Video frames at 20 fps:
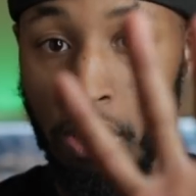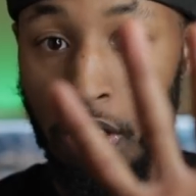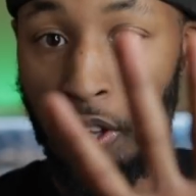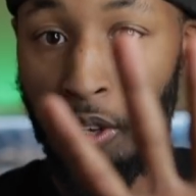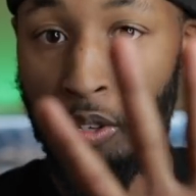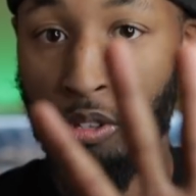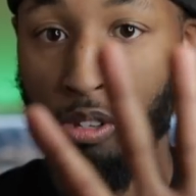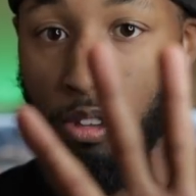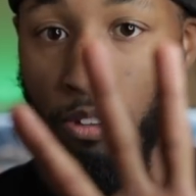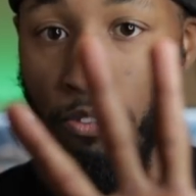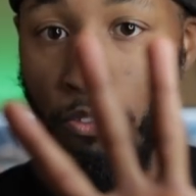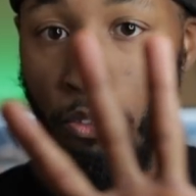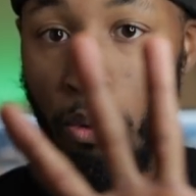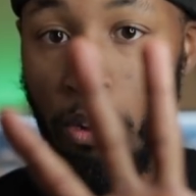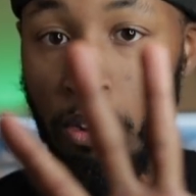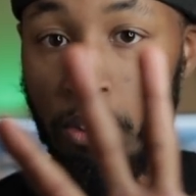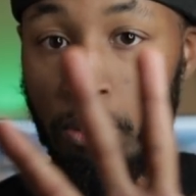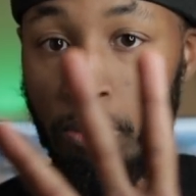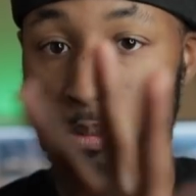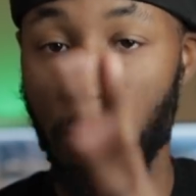Those are the
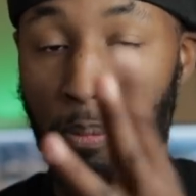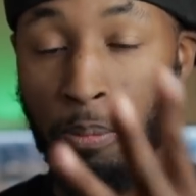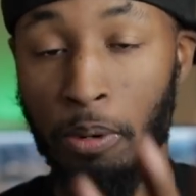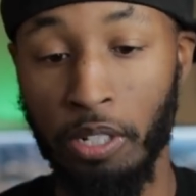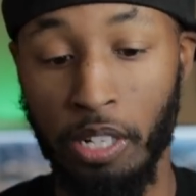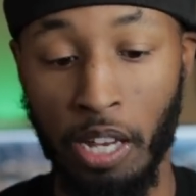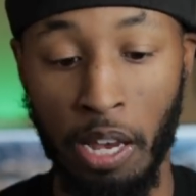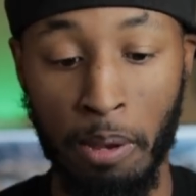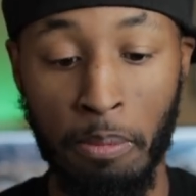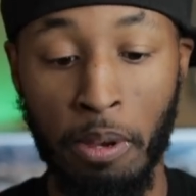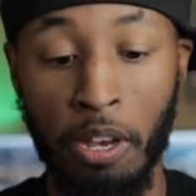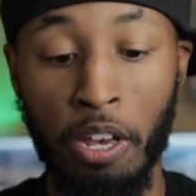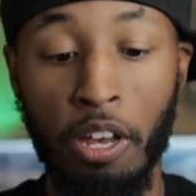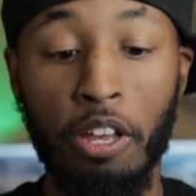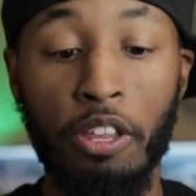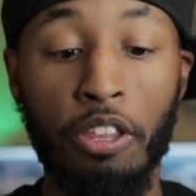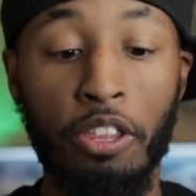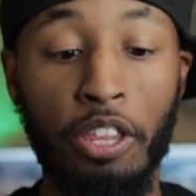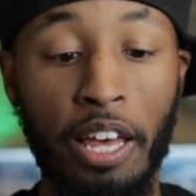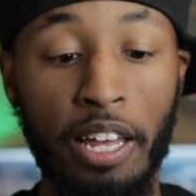four. One more time.
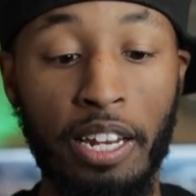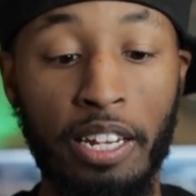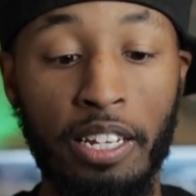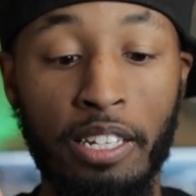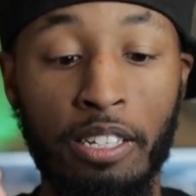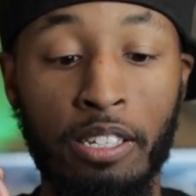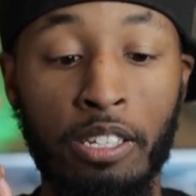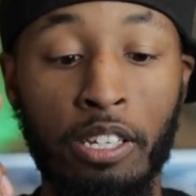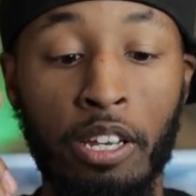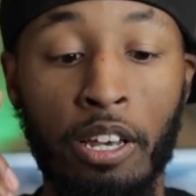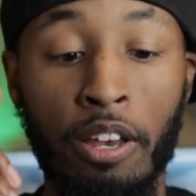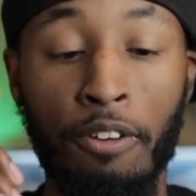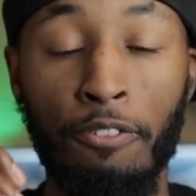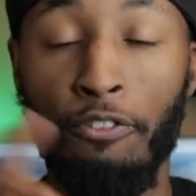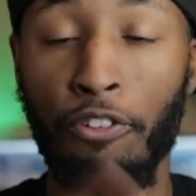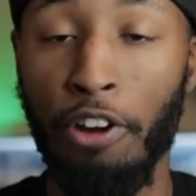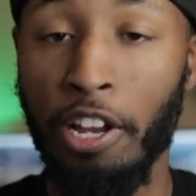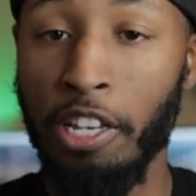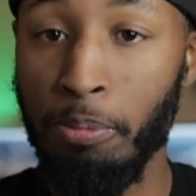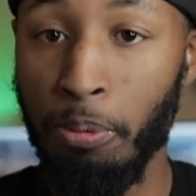That is
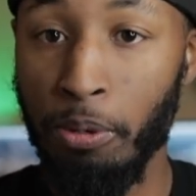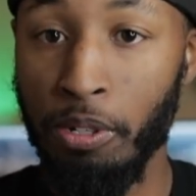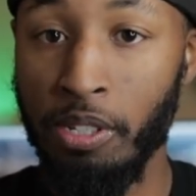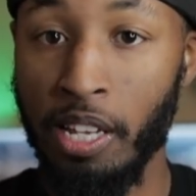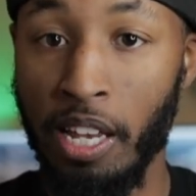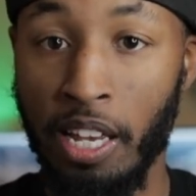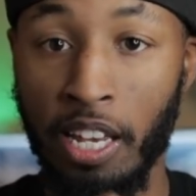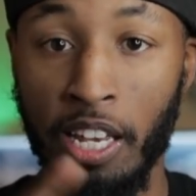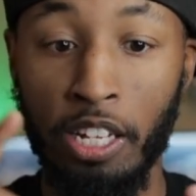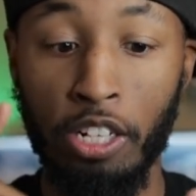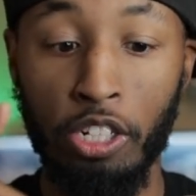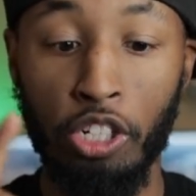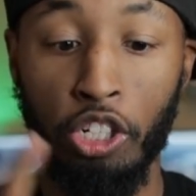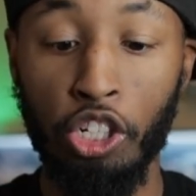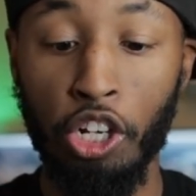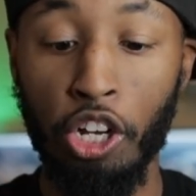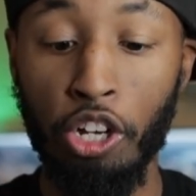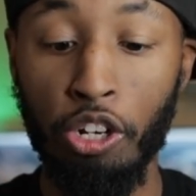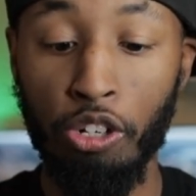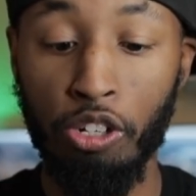frames per second,
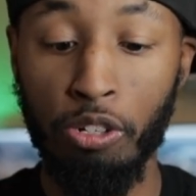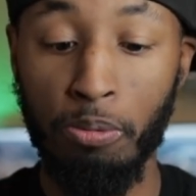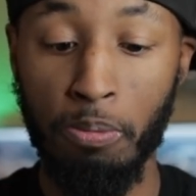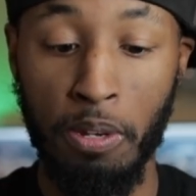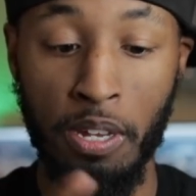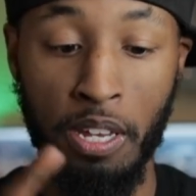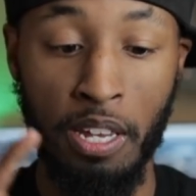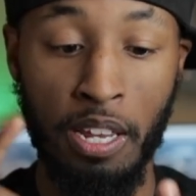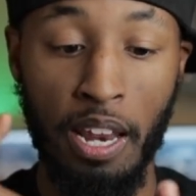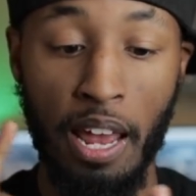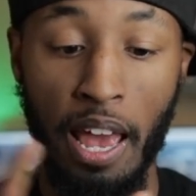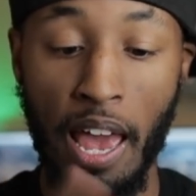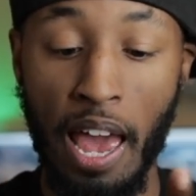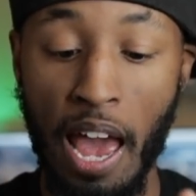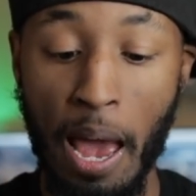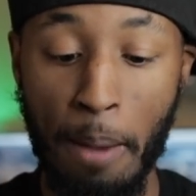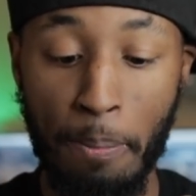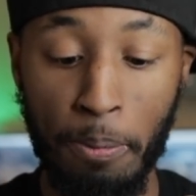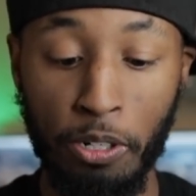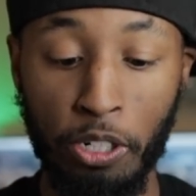shutter speed,
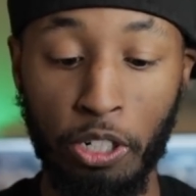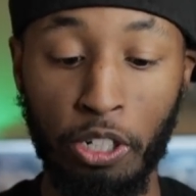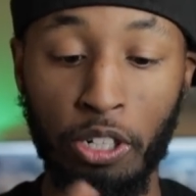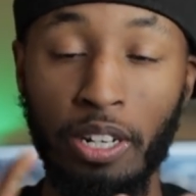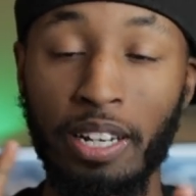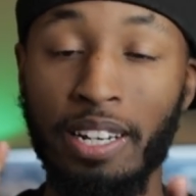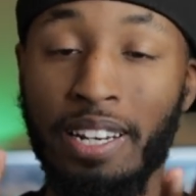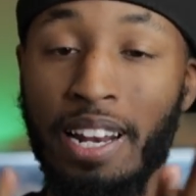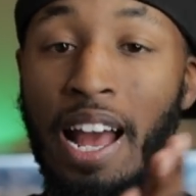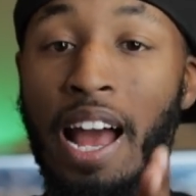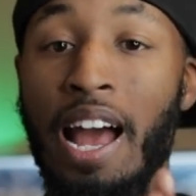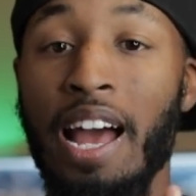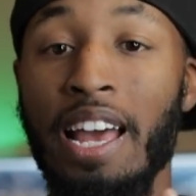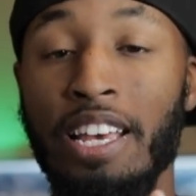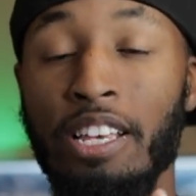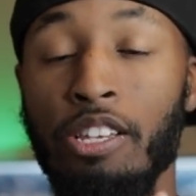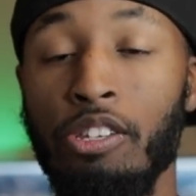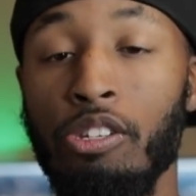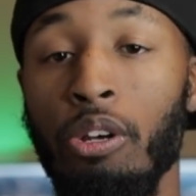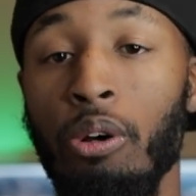aperture, and
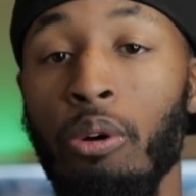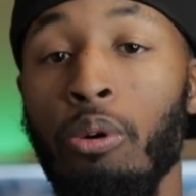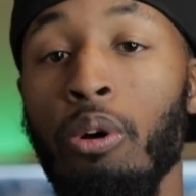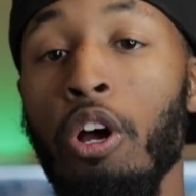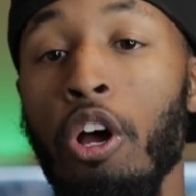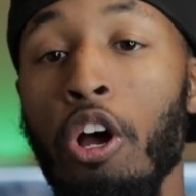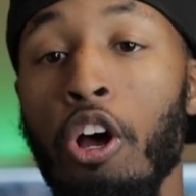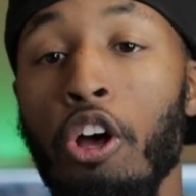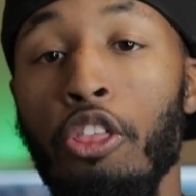I S O.